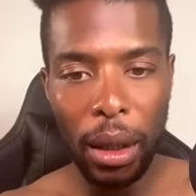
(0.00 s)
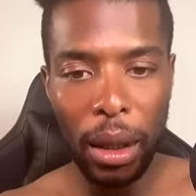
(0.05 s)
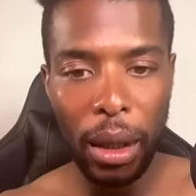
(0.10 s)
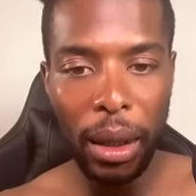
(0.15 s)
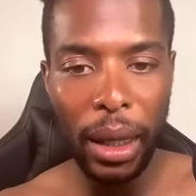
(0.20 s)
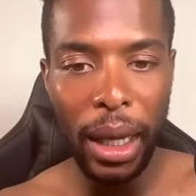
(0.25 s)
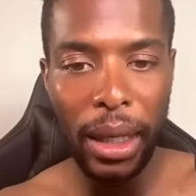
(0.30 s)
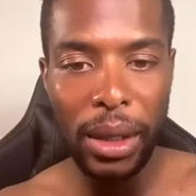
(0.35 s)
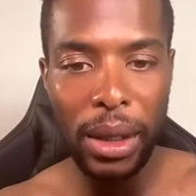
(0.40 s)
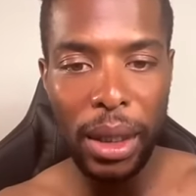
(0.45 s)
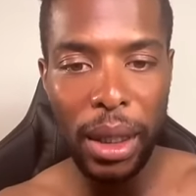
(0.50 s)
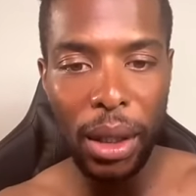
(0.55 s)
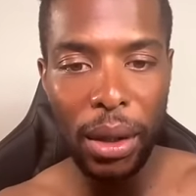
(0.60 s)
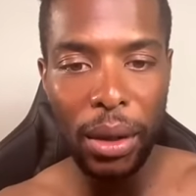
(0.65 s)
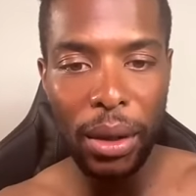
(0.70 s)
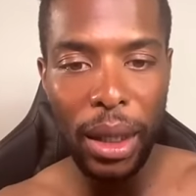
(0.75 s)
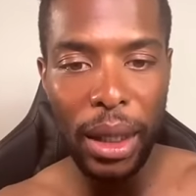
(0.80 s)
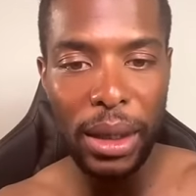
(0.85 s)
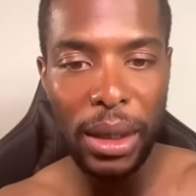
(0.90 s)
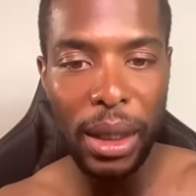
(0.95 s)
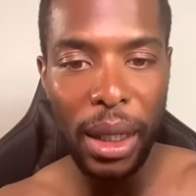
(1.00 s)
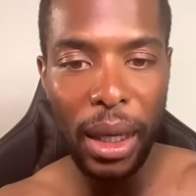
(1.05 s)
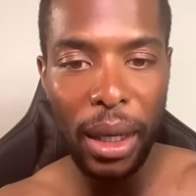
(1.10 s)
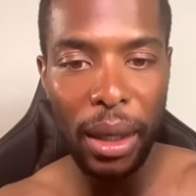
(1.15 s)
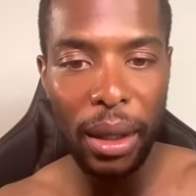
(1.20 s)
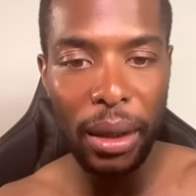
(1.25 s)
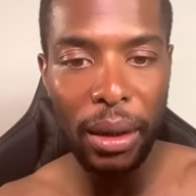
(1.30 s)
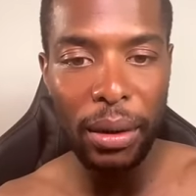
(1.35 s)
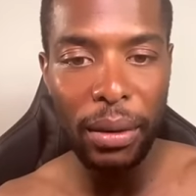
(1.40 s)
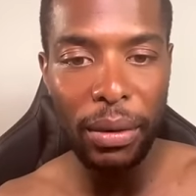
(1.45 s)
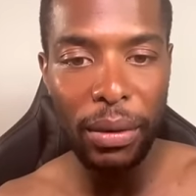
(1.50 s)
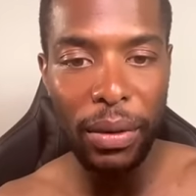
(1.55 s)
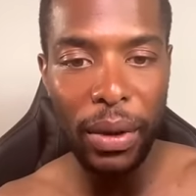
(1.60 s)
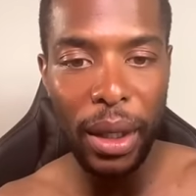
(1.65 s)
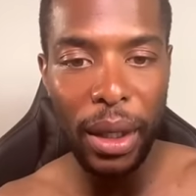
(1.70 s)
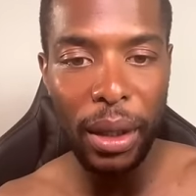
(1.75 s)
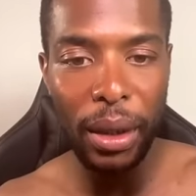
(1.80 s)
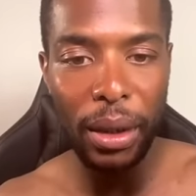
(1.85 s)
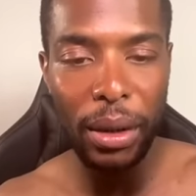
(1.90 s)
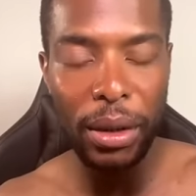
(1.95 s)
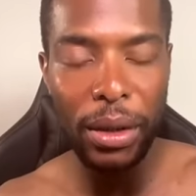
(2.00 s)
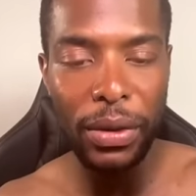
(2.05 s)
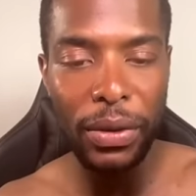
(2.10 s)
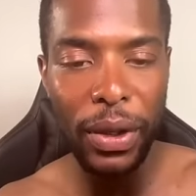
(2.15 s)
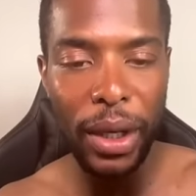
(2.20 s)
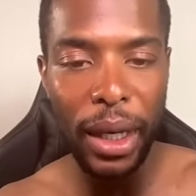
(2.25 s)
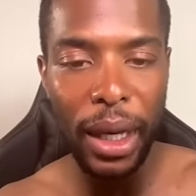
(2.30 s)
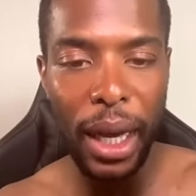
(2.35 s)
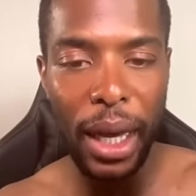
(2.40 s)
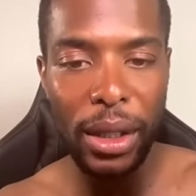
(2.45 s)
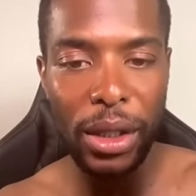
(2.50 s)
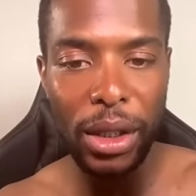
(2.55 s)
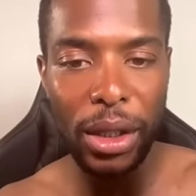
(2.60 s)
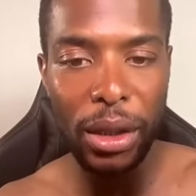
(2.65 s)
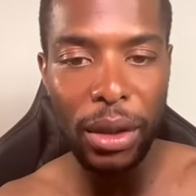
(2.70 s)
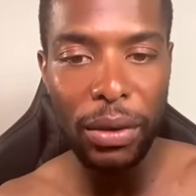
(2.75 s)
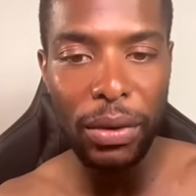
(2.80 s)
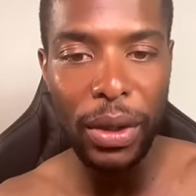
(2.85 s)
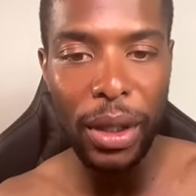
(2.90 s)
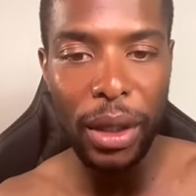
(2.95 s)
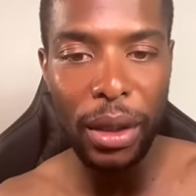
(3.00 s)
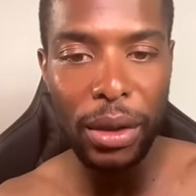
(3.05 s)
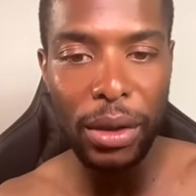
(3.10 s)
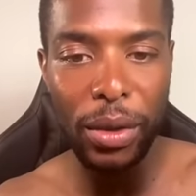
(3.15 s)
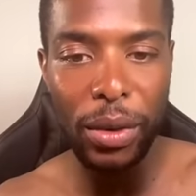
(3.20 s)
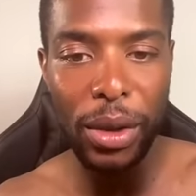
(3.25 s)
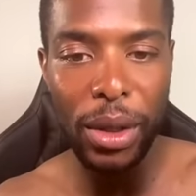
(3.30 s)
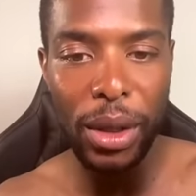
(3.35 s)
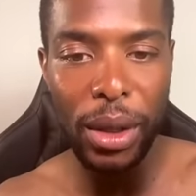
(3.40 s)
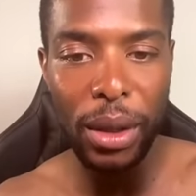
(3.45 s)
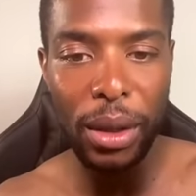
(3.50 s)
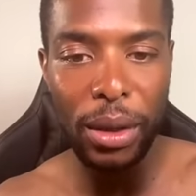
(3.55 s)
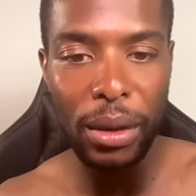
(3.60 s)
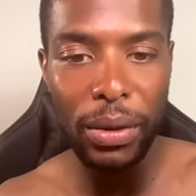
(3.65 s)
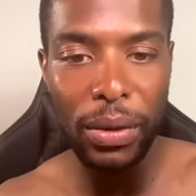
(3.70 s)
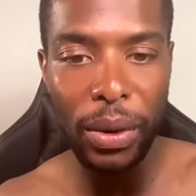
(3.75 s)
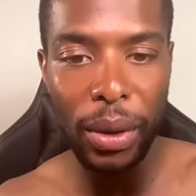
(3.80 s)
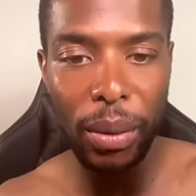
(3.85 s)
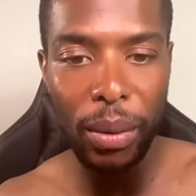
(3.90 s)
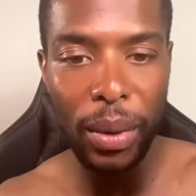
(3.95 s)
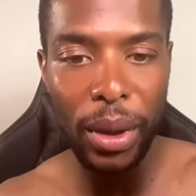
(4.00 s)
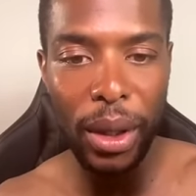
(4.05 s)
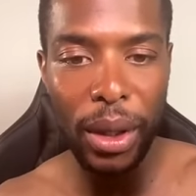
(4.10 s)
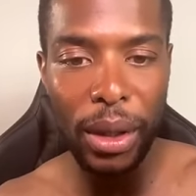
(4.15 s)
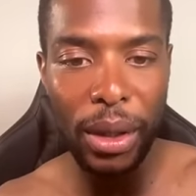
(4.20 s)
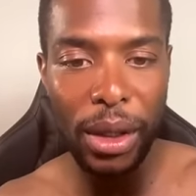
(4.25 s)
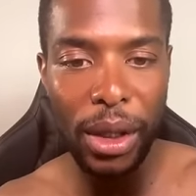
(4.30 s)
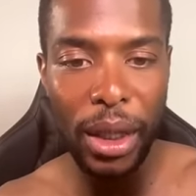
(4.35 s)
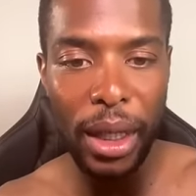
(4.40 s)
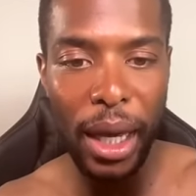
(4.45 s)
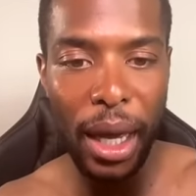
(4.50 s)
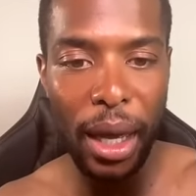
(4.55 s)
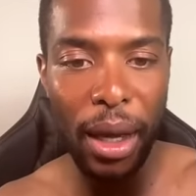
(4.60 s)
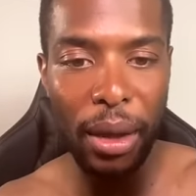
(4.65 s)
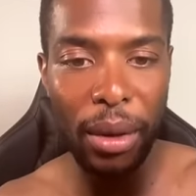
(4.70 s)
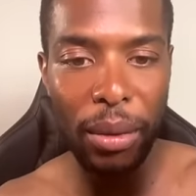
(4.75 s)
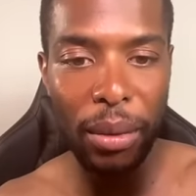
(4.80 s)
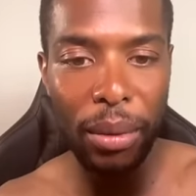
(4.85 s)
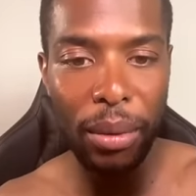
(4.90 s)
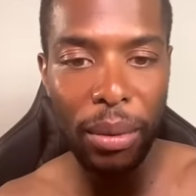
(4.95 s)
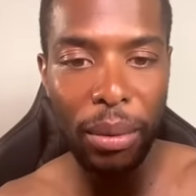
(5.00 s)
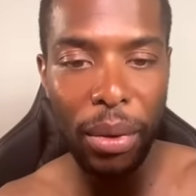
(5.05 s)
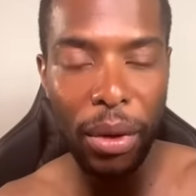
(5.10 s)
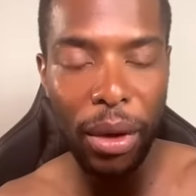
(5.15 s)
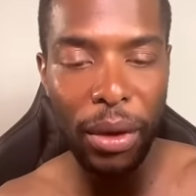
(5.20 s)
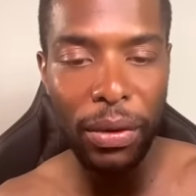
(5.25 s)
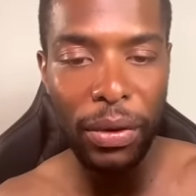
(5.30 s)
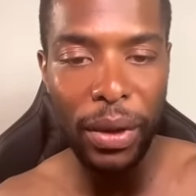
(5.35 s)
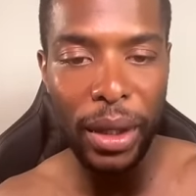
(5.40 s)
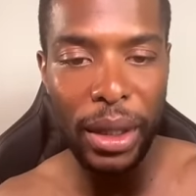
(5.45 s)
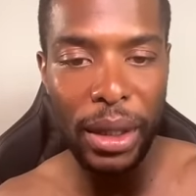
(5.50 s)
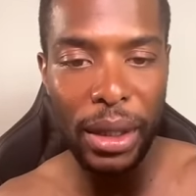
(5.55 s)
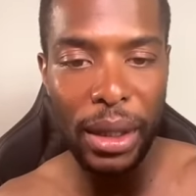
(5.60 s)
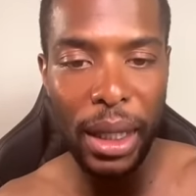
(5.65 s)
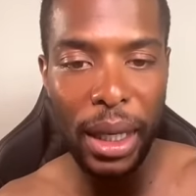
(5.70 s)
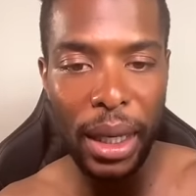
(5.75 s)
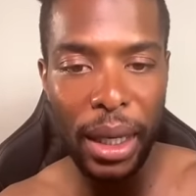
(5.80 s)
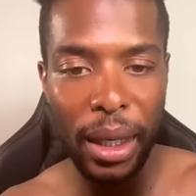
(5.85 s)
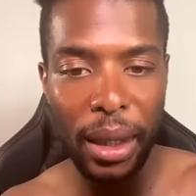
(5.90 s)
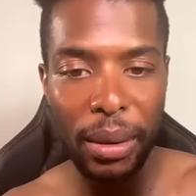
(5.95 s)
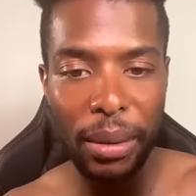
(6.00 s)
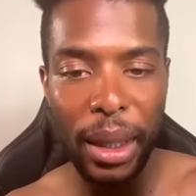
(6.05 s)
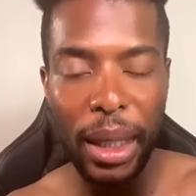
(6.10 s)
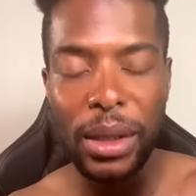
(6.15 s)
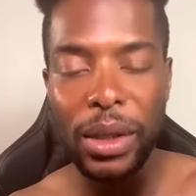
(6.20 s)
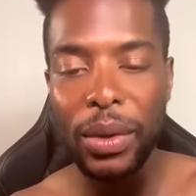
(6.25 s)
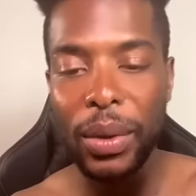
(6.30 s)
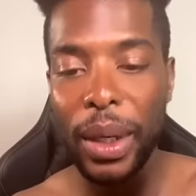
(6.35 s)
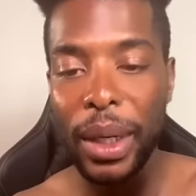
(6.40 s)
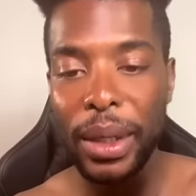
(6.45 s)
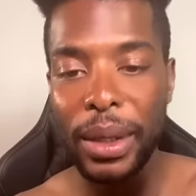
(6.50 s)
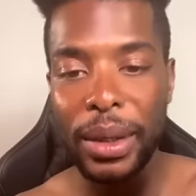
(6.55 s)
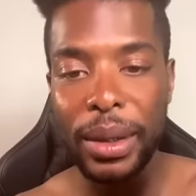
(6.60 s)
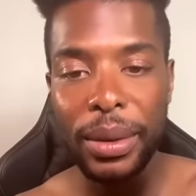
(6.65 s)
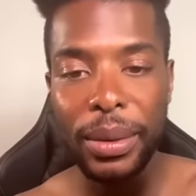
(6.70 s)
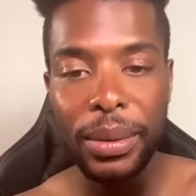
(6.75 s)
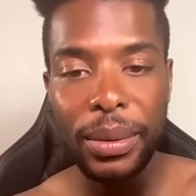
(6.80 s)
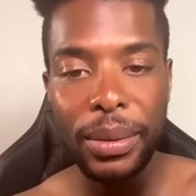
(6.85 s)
They slow. They say videos fake. I showed videos receipts from when she got boyfriend stabbed. That's crazy.